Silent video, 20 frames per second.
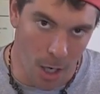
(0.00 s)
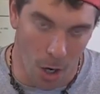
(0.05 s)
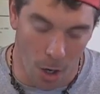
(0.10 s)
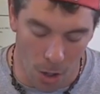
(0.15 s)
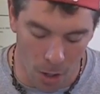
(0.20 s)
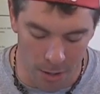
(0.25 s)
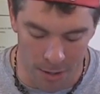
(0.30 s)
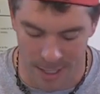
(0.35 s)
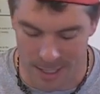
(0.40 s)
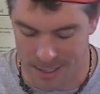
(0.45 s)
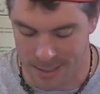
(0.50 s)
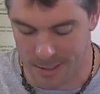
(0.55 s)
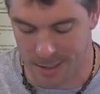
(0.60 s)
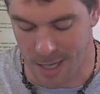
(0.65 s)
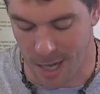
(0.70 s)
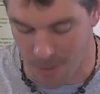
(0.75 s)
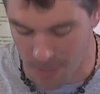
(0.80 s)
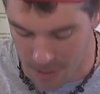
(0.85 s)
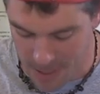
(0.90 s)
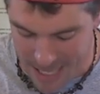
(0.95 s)
coldness
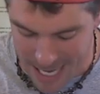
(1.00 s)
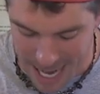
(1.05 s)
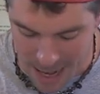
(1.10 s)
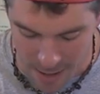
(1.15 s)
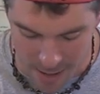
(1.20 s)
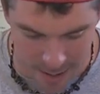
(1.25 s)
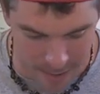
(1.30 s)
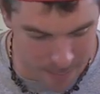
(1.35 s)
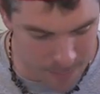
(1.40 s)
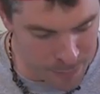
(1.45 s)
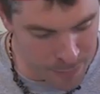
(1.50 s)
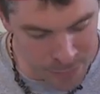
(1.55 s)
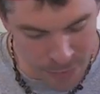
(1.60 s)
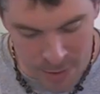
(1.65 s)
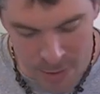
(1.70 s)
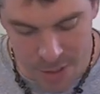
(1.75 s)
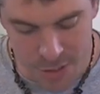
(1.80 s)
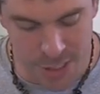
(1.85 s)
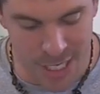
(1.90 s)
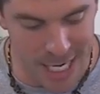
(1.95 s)
going down
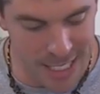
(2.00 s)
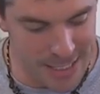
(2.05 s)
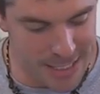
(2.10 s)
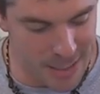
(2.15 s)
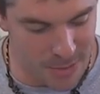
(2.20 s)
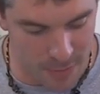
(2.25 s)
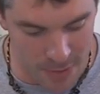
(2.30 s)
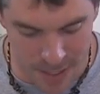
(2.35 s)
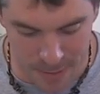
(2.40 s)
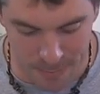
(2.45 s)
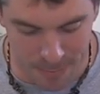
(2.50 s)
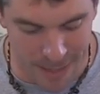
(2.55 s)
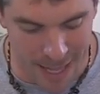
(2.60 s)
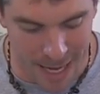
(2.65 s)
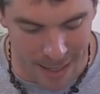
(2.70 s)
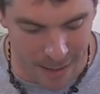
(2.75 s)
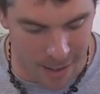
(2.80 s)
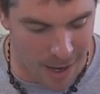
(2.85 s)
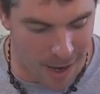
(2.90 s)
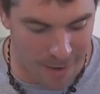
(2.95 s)
it. Chase it with
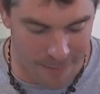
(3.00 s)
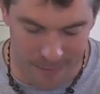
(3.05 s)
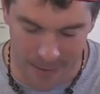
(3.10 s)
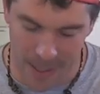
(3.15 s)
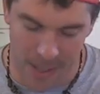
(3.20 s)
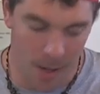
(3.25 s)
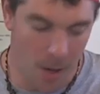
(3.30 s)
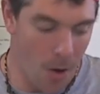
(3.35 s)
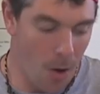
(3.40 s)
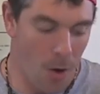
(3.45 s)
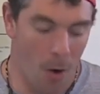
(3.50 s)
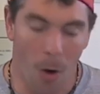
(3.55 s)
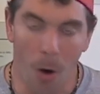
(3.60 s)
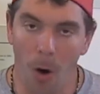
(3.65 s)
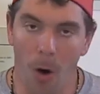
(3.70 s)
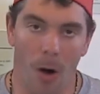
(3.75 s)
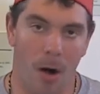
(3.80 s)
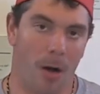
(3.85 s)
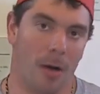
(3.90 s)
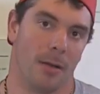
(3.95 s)
black coffee,
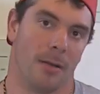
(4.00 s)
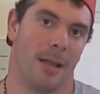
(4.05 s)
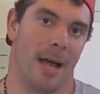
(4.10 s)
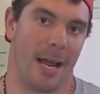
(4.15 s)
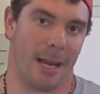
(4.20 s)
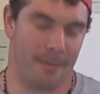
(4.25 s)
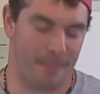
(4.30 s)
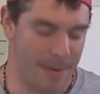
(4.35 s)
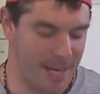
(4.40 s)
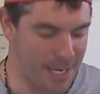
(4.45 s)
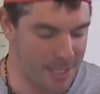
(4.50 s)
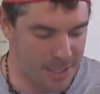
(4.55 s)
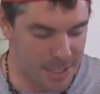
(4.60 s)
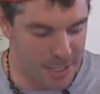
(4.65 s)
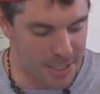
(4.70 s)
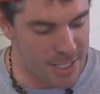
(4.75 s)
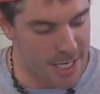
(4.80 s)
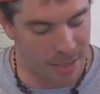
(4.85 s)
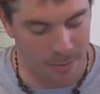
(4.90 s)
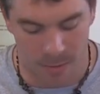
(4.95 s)
or like me,
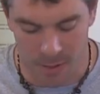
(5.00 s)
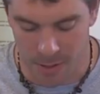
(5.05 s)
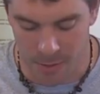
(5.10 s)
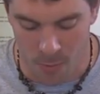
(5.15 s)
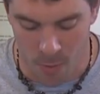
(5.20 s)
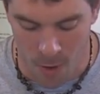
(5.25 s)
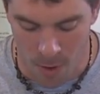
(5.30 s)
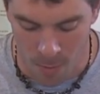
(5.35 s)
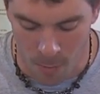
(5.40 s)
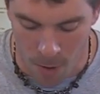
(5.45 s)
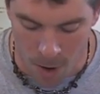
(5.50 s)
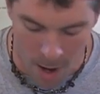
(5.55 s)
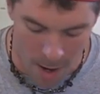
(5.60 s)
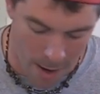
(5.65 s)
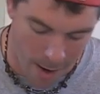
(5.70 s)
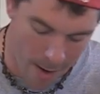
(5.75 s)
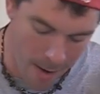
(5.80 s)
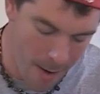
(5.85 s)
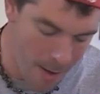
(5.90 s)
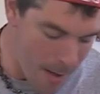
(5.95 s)
just stick with the warm
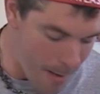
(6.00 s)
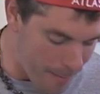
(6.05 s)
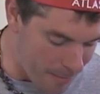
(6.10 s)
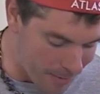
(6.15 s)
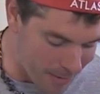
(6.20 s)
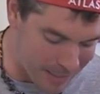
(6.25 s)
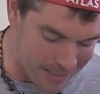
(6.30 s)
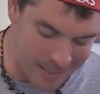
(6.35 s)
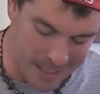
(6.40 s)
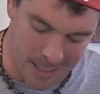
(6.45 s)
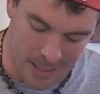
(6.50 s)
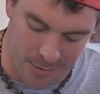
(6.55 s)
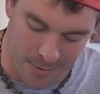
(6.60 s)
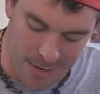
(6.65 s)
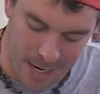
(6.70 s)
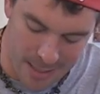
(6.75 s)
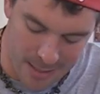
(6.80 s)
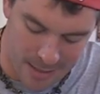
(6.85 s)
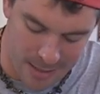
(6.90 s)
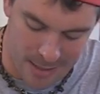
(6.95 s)
water. But let's get
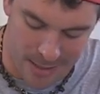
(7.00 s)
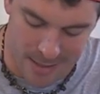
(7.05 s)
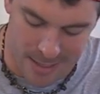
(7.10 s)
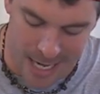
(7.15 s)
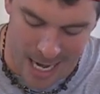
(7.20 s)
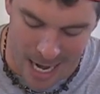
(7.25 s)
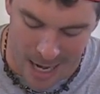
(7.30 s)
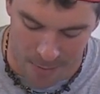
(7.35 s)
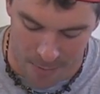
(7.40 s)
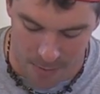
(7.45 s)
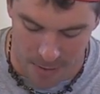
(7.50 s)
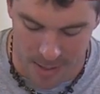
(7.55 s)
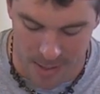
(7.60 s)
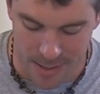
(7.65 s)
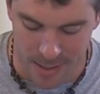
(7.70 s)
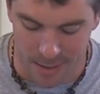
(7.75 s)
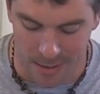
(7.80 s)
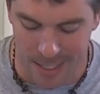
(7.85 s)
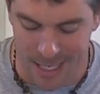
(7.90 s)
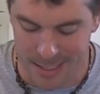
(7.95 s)
the rest of this down. We're
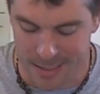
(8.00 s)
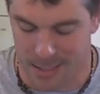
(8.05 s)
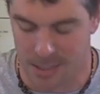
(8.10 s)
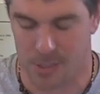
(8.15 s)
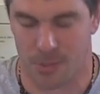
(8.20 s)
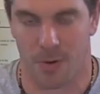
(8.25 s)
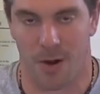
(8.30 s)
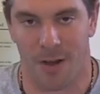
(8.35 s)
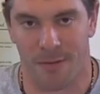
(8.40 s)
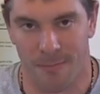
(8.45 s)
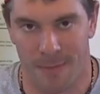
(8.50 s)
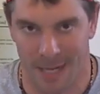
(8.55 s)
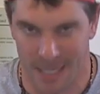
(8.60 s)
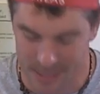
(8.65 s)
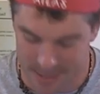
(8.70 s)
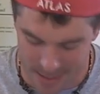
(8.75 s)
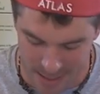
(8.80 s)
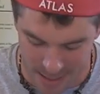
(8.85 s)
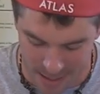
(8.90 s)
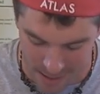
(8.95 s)
still less than 12
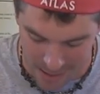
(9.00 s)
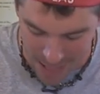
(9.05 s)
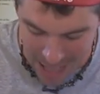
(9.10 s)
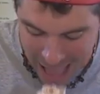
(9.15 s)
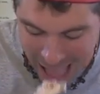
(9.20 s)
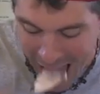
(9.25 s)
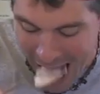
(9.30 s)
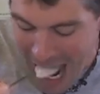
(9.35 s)
minutes in.